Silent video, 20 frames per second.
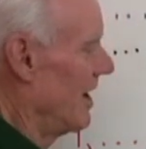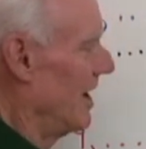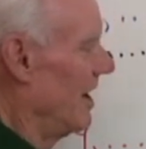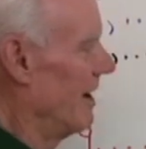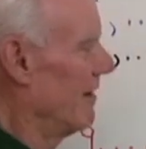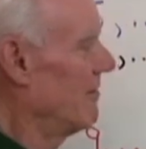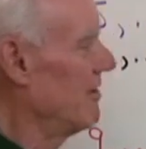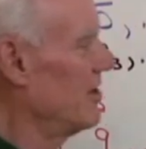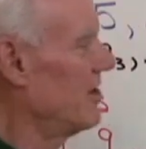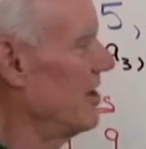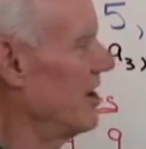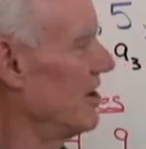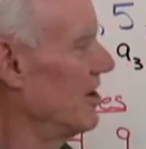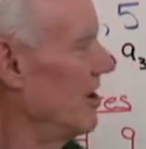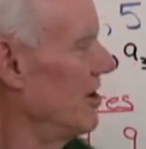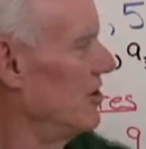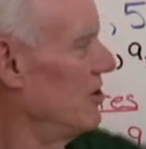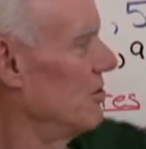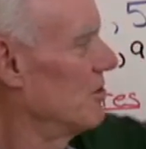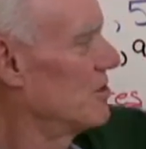Everything
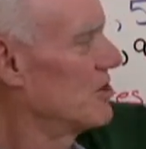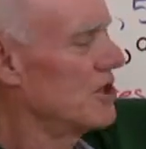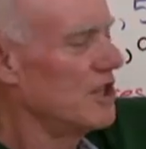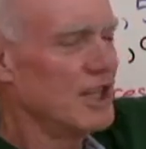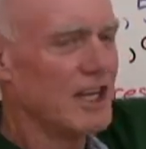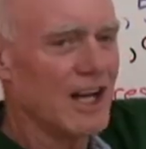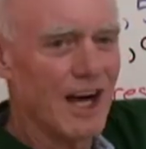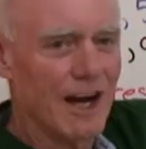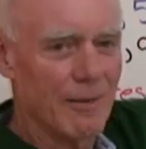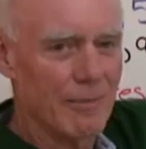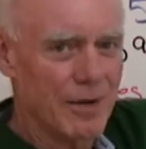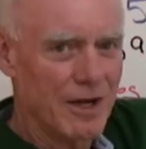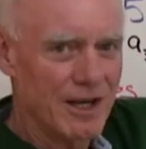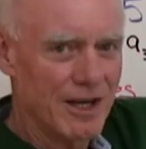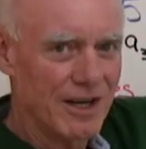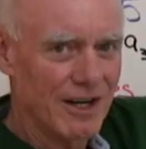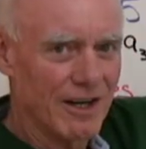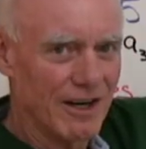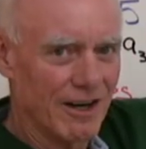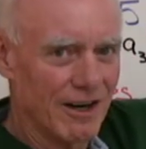that you see up
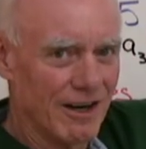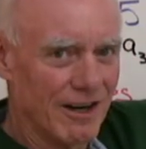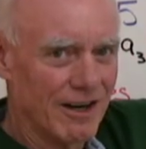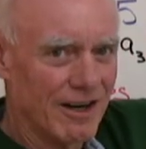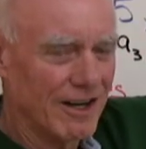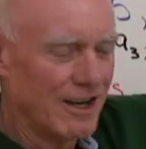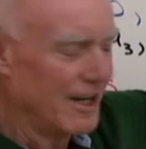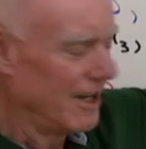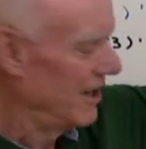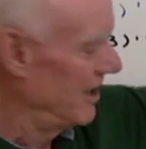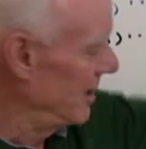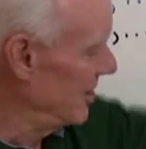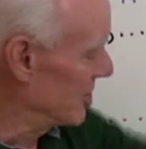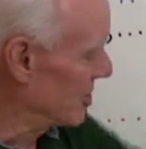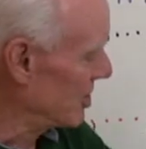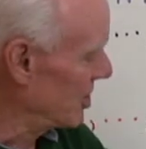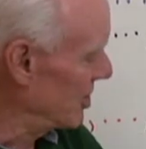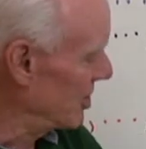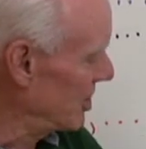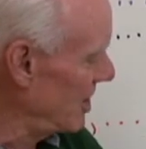here is
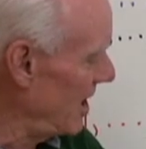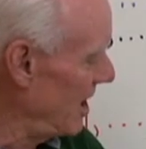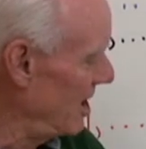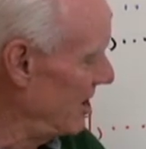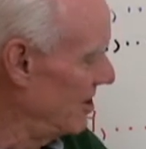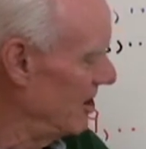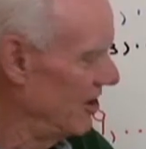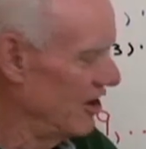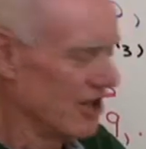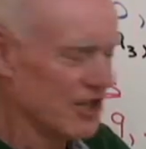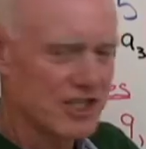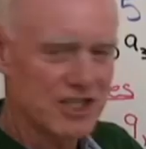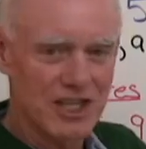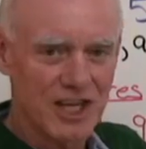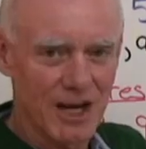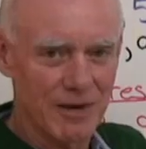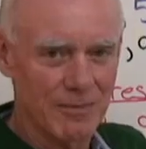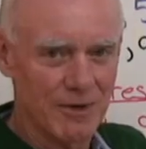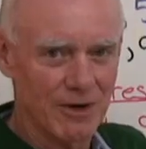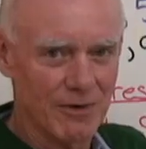contained in this
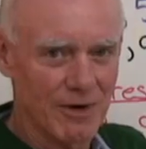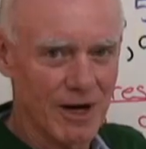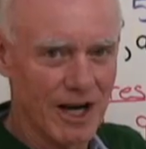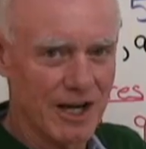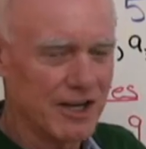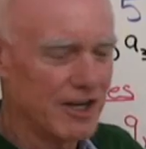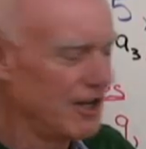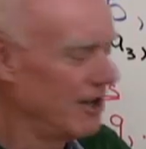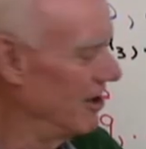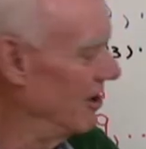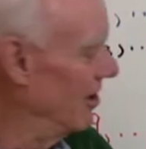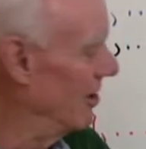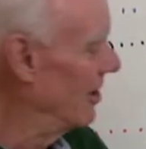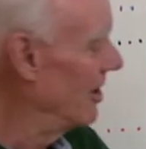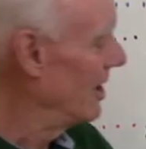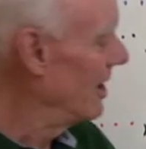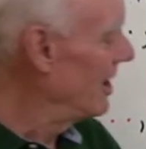statement right here.